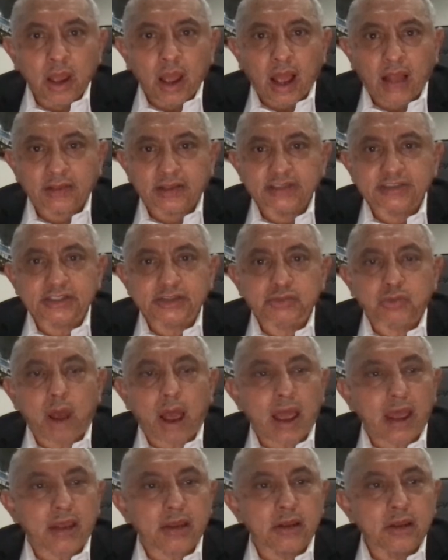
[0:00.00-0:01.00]
And this is
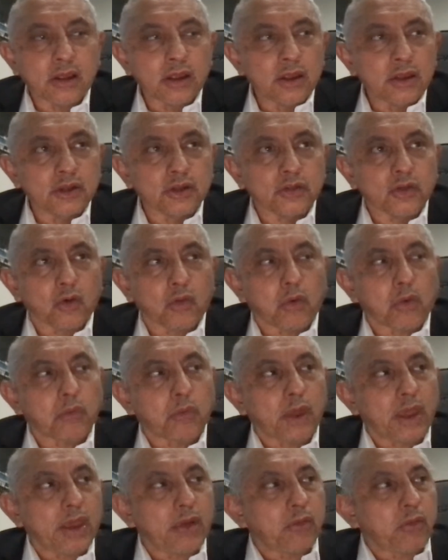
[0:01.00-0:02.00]
why, when
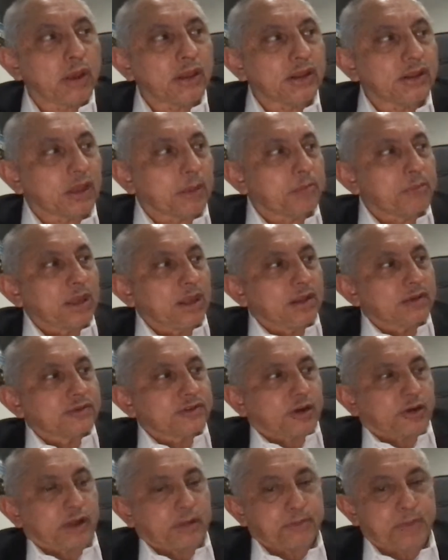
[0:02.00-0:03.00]
we went in the
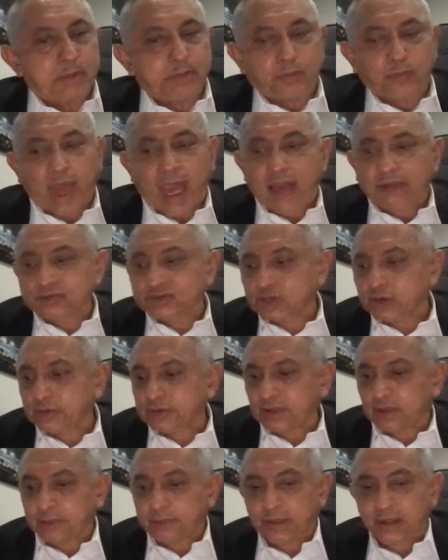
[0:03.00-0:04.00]
military, people that have served
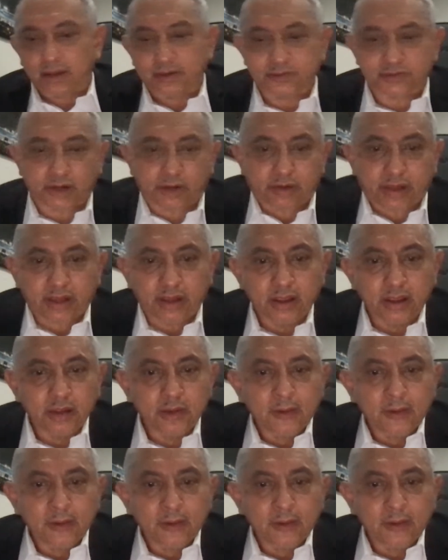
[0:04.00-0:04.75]
in the military,